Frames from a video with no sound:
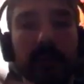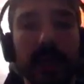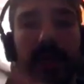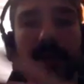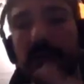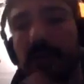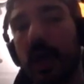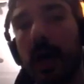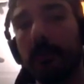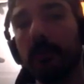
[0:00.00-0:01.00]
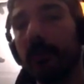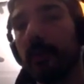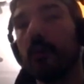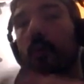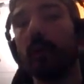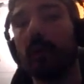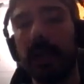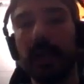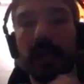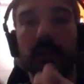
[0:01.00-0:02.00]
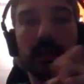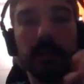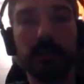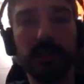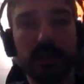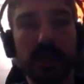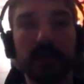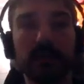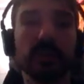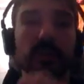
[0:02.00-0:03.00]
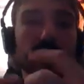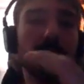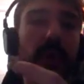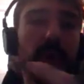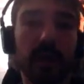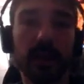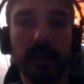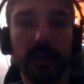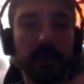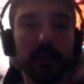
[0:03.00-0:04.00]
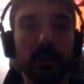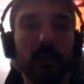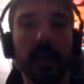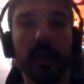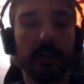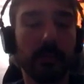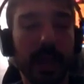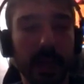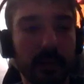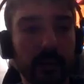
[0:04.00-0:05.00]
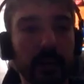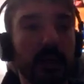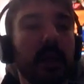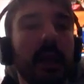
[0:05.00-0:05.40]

for agents to optimally coordinate themselves in a symbiotically coherent manner?